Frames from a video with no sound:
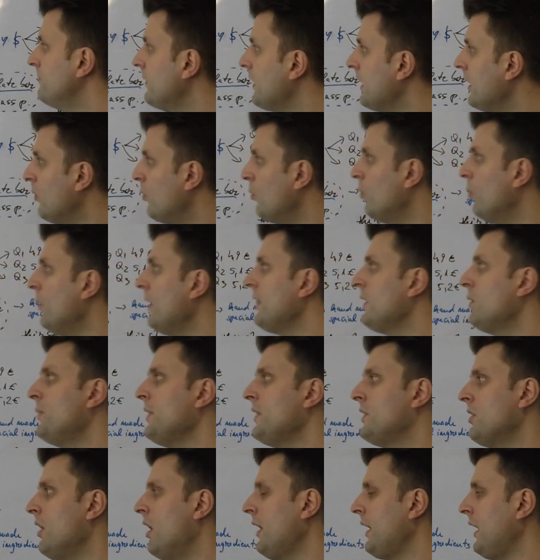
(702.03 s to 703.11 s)
whether we're
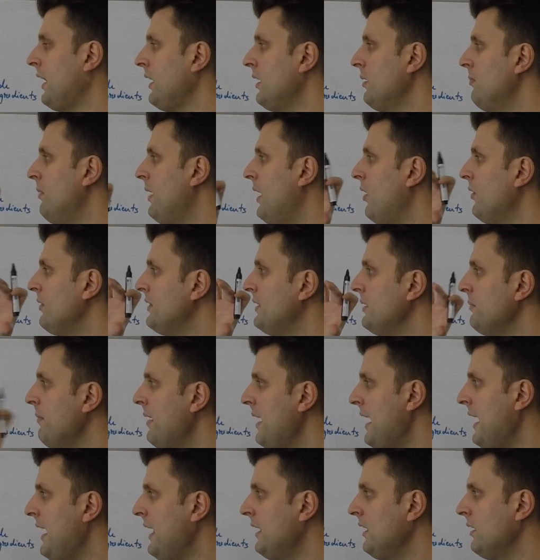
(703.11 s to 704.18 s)
talking about
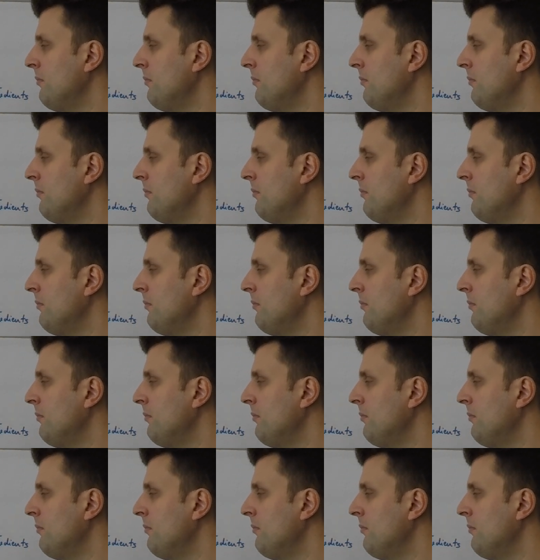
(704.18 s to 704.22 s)
demand,